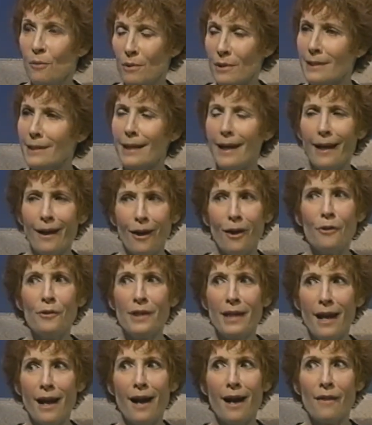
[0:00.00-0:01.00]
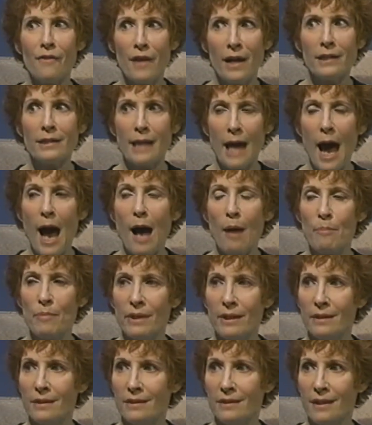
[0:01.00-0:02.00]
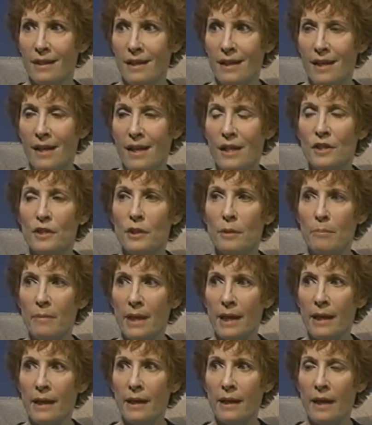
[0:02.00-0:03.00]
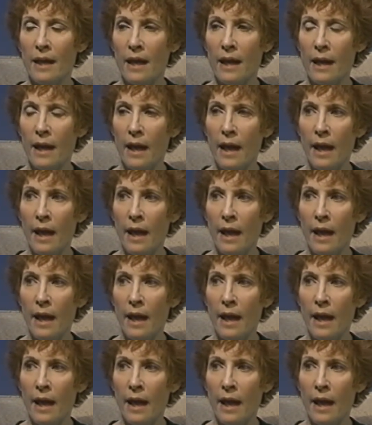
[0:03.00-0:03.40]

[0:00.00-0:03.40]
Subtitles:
will say, oh yeah, that's happened to me.